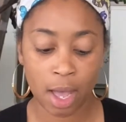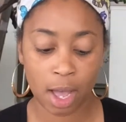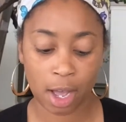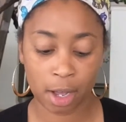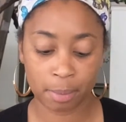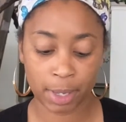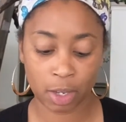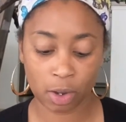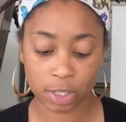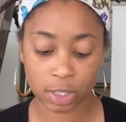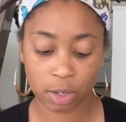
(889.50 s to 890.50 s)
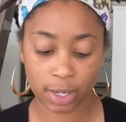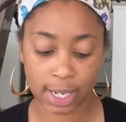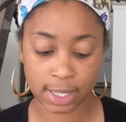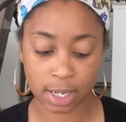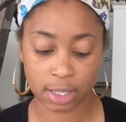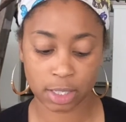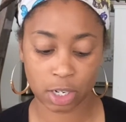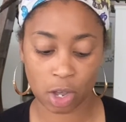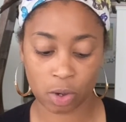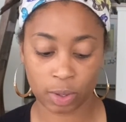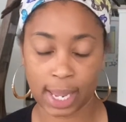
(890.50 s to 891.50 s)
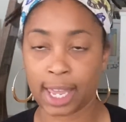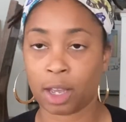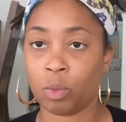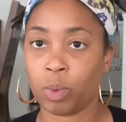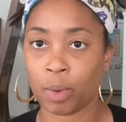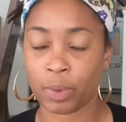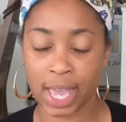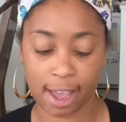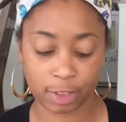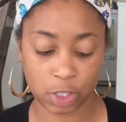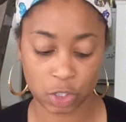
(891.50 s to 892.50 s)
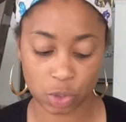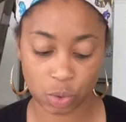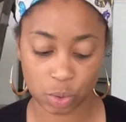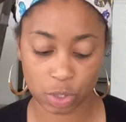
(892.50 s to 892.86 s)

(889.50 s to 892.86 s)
It also lets us know like what we have to do.